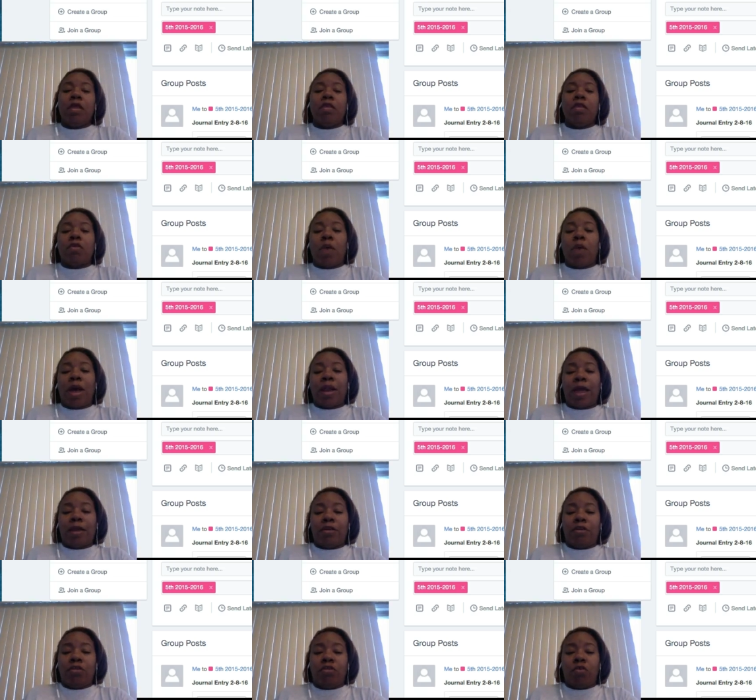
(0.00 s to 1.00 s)
So I like
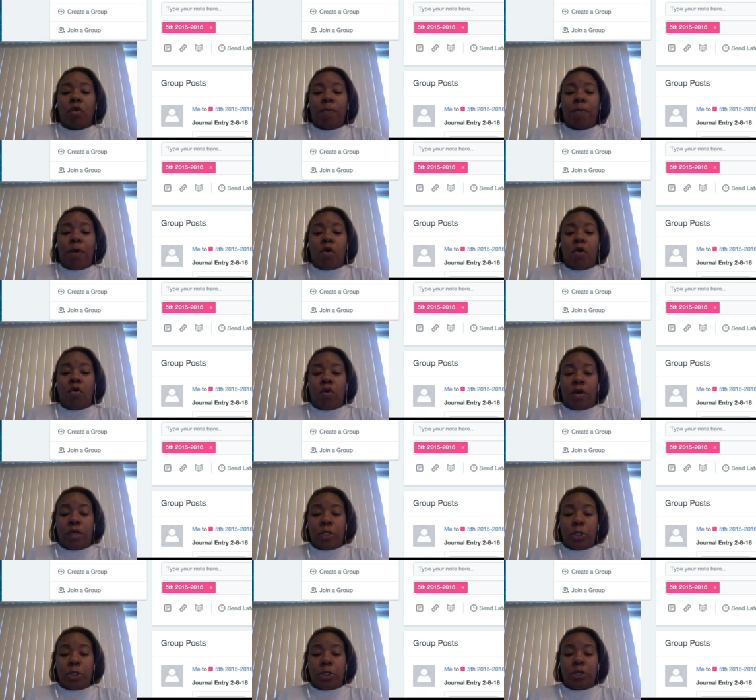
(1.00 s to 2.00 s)
to do a poll
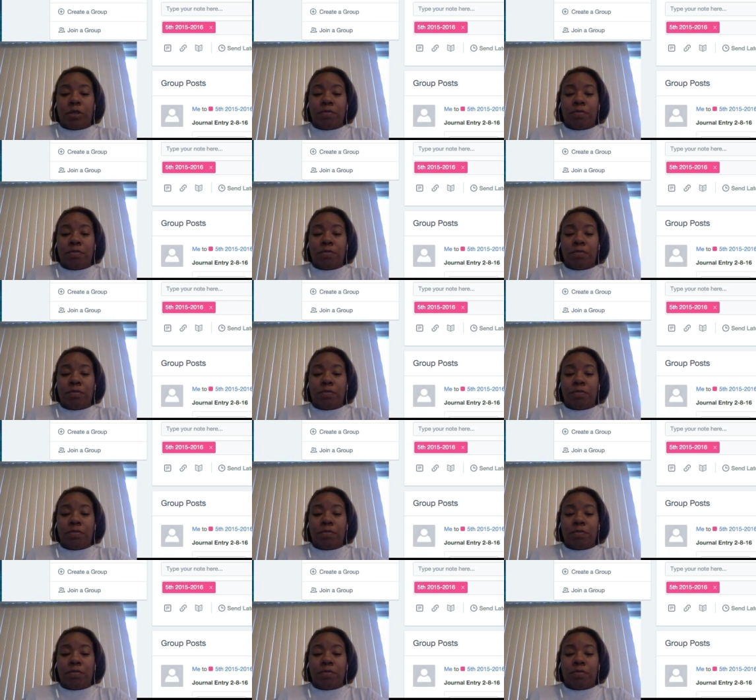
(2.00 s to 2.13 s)
question.